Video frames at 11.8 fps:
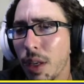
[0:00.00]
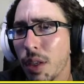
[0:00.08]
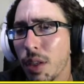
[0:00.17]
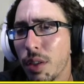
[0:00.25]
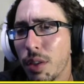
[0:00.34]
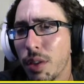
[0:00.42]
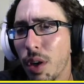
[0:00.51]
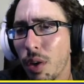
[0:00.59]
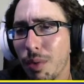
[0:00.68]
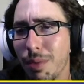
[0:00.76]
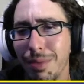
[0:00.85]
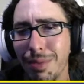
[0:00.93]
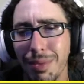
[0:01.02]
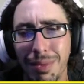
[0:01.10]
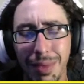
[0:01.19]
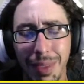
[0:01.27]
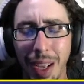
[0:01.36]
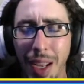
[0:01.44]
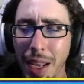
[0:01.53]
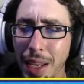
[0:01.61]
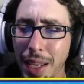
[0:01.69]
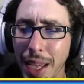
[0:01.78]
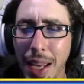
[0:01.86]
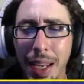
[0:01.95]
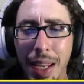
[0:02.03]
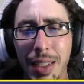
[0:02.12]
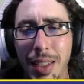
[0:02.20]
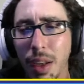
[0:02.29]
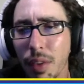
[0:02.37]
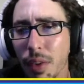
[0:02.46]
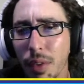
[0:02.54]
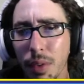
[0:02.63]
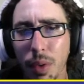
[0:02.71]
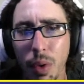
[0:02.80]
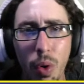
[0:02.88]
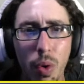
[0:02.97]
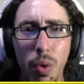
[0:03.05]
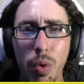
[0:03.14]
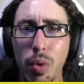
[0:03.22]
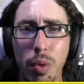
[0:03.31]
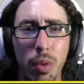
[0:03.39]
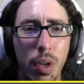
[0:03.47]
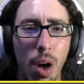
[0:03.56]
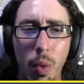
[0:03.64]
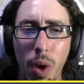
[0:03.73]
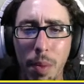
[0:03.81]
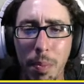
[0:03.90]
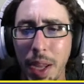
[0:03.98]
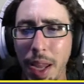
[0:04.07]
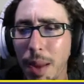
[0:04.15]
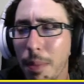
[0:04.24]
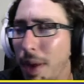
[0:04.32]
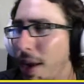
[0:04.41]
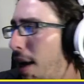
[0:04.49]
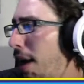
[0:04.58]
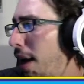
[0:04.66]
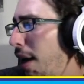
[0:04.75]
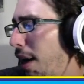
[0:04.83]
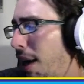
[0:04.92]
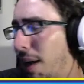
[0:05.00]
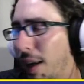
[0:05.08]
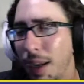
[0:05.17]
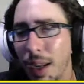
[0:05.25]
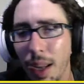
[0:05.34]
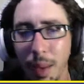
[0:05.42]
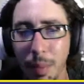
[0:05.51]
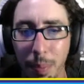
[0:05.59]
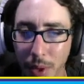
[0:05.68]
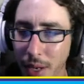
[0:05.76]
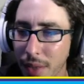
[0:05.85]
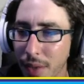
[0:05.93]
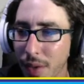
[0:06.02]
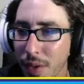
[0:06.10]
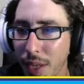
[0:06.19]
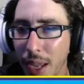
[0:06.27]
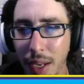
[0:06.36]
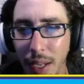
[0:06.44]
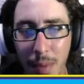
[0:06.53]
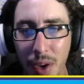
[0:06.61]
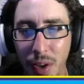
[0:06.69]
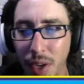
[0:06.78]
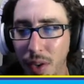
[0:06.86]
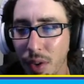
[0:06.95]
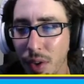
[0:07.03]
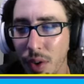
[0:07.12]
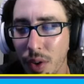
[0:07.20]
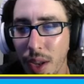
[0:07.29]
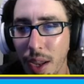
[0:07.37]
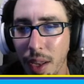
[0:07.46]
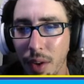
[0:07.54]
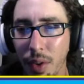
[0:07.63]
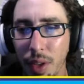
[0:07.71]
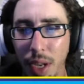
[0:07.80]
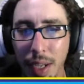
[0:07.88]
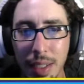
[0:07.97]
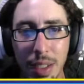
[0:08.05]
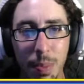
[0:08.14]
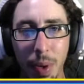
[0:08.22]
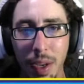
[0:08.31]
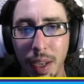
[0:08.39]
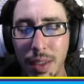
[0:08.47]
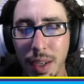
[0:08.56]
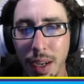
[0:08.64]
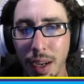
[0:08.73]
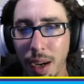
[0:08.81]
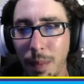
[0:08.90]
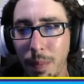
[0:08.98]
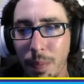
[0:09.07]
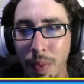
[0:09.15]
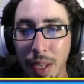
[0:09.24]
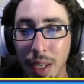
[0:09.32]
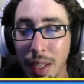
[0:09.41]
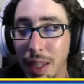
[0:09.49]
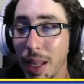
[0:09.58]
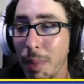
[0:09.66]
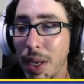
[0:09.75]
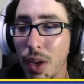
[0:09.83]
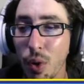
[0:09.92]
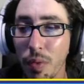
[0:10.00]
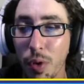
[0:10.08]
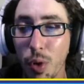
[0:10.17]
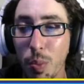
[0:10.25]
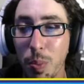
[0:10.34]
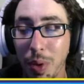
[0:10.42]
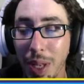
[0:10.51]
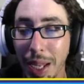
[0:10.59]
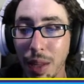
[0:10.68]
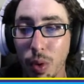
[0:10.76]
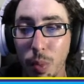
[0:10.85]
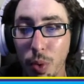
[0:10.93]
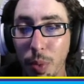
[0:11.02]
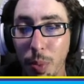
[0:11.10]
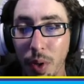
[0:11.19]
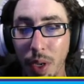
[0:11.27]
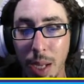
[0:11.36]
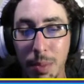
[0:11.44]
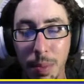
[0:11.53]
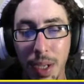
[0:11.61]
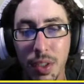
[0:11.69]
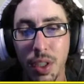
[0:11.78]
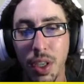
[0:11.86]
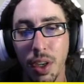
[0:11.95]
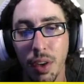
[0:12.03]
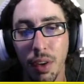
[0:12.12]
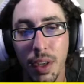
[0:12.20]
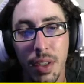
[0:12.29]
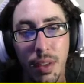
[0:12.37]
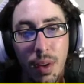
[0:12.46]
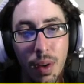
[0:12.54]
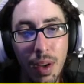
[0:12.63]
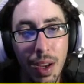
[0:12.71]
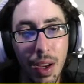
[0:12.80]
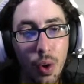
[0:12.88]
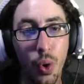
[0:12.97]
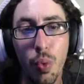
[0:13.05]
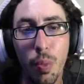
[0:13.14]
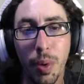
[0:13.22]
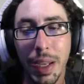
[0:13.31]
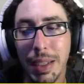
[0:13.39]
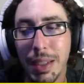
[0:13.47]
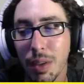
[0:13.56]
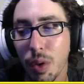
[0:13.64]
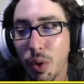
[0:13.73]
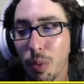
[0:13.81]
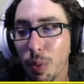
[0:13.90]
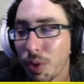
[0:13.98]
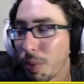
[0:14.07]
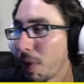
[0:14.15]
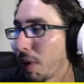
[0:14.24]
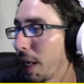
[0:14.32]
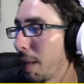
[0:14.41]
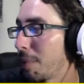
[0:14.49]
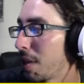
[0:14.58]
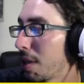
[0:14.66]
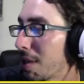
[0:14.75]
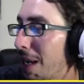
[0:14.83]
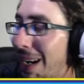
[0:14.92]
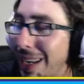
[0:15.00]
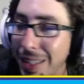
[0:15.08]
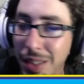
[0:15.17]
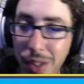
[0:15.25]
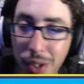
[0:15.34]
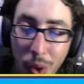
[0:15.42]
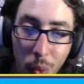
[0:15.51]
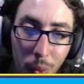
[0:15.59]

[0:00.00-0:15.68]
So, again, it's another local co-op game, and I put it out there again. Email it at earlyaccesspodcast.com. Let me know if you play local multiplayer games. I'm actually curious who plays local multiplayer games, because I don't